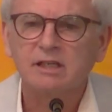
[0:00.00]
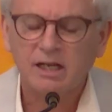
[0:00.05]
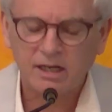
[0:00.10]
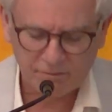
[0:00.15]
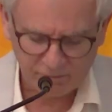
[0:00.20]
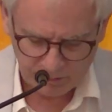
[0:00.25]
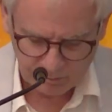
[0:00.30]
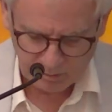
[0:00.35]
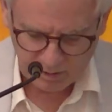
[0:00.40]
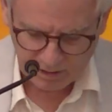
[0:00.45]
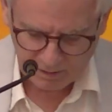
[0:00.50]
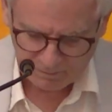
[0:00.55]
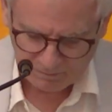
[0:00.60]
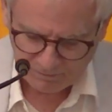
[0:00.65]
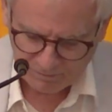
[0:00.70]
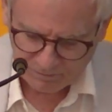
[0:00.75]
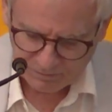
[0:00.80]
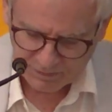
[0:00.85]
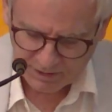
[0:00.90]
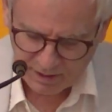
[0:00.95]
everywhere.
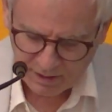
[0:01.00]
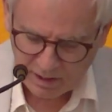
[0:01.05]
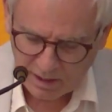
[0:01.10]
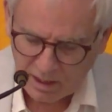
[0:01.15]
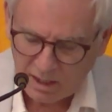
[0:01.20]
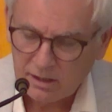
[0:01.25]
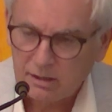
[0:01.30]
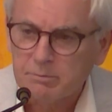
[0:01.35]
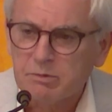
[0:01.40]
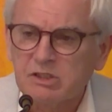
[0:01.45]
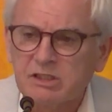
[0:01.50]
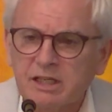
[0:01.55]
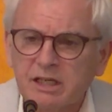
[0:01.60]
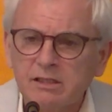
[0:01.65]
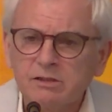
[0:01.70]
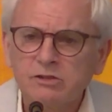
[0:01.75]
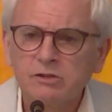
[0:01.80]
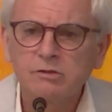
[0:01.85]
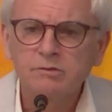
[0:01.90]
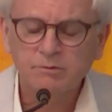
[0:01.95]
The
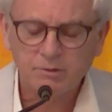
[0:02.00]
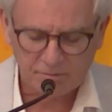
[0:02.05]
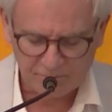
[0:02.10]
potential for